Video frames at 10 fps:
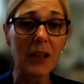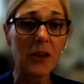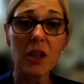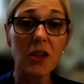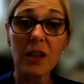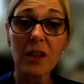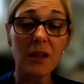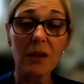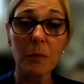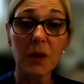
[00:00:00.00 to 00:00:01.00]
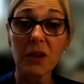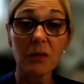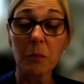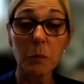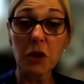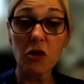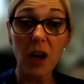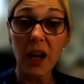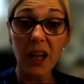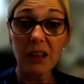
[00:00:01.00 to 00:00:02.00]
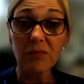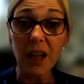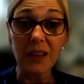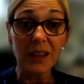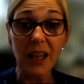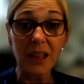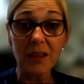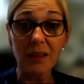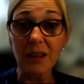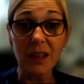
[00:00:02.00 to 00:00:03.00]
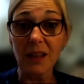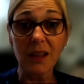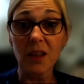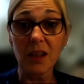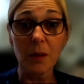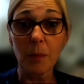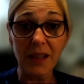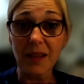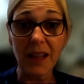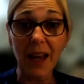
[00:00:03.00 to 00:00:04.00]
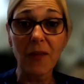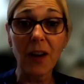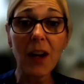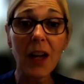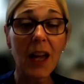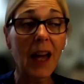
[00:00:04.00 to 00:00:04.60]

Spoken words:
and she just was crying and said, this is just the best thing ever.